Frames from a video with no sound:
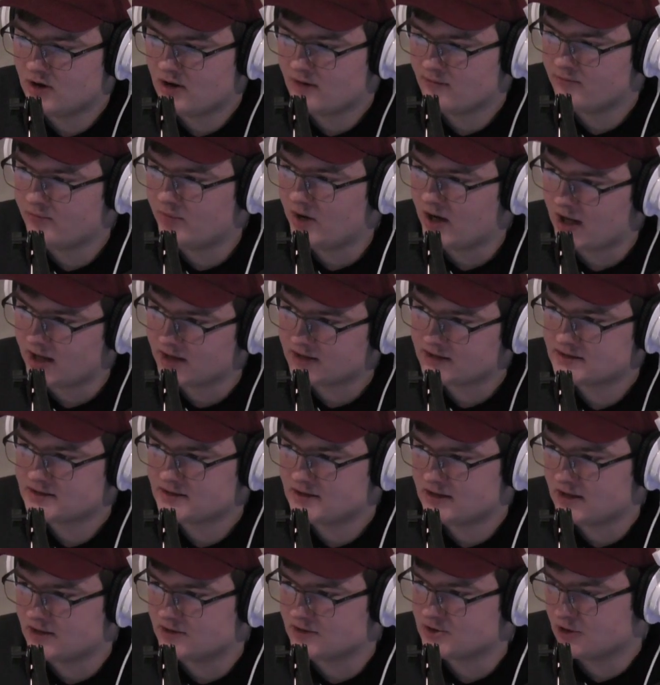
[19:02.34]
But
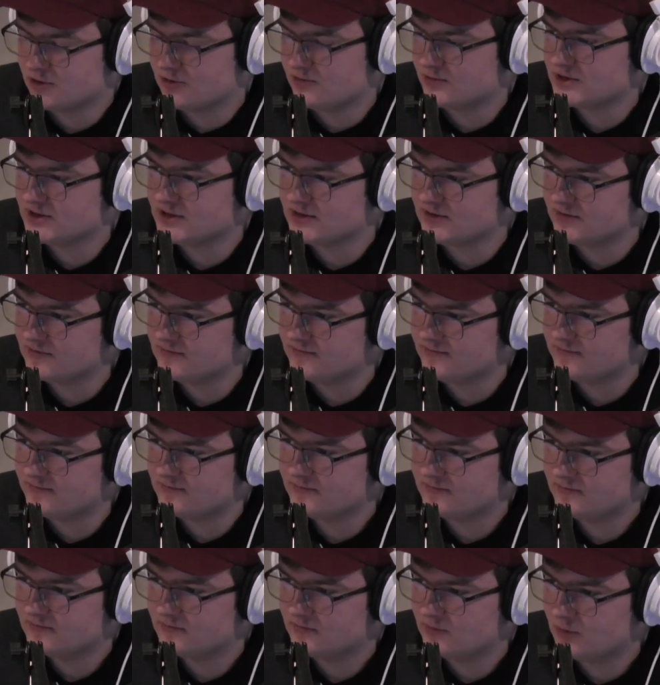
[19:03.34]
in terms of
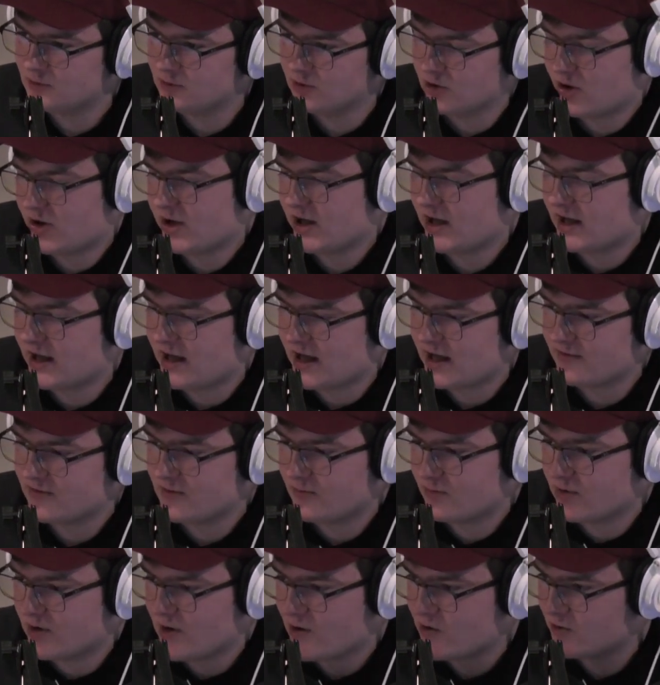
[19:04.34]
looking at the
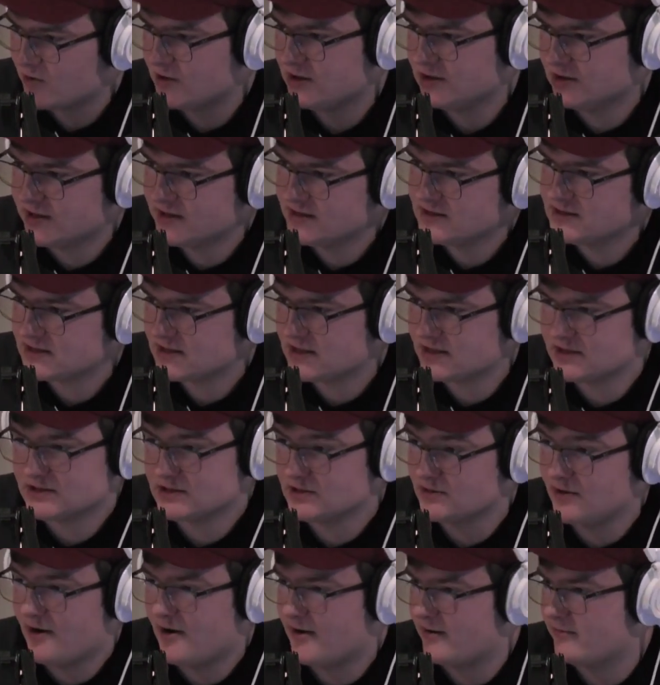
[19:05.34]
priority list, it's
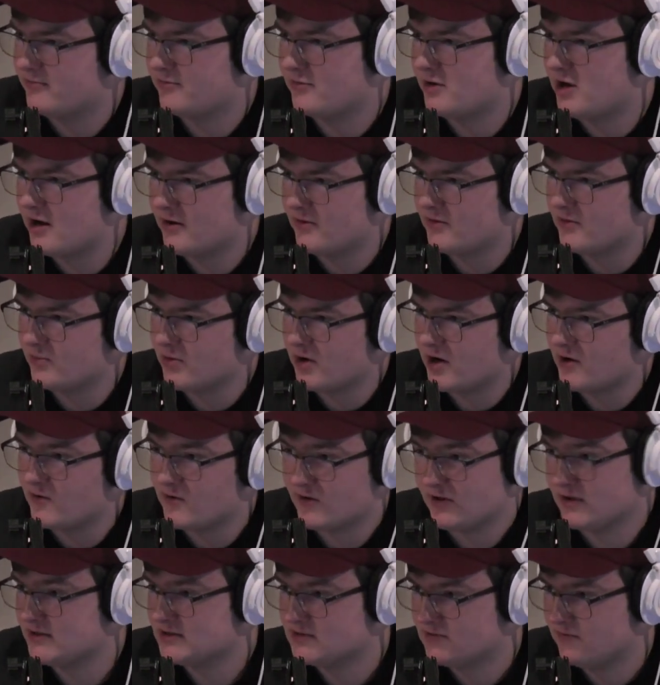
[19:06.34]
not high on the
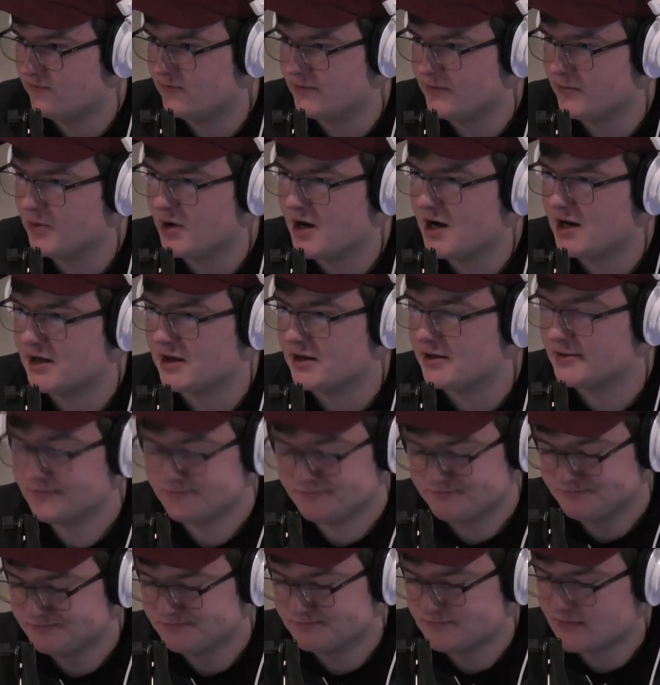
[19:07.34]
priority list. So if we break it,
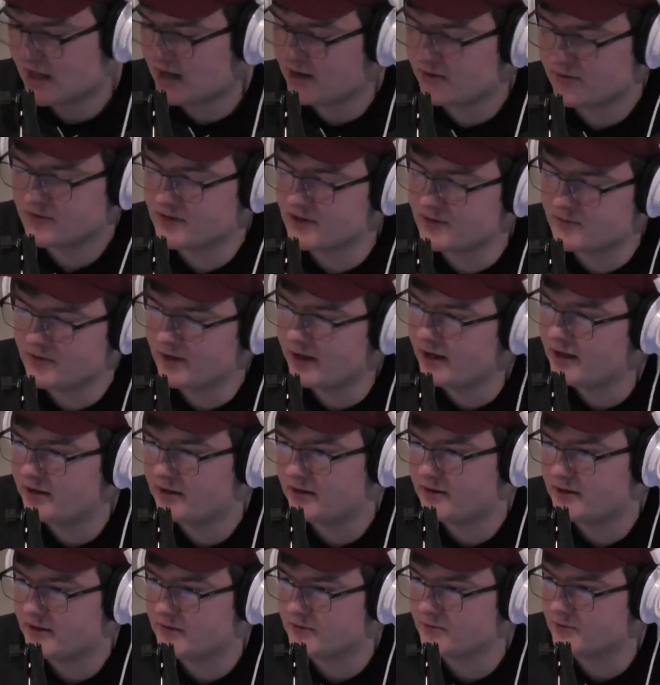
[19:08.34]
I don't think we're getting
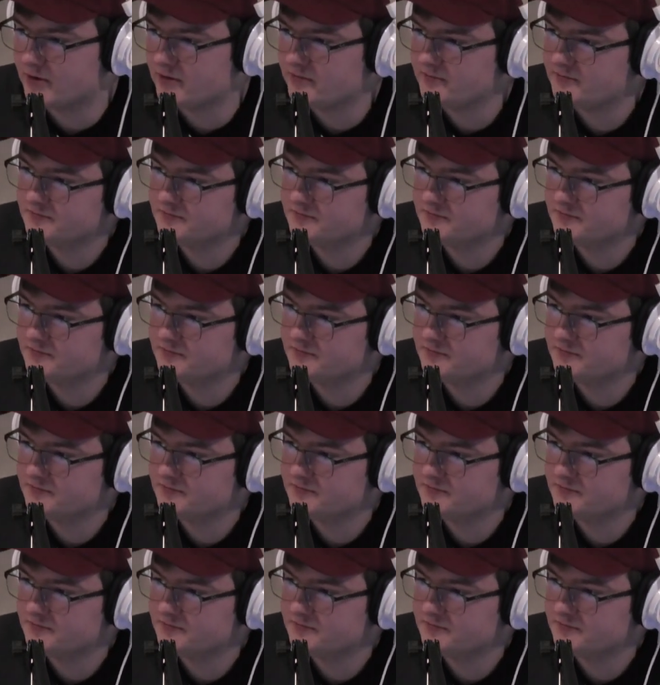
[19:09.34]
another one.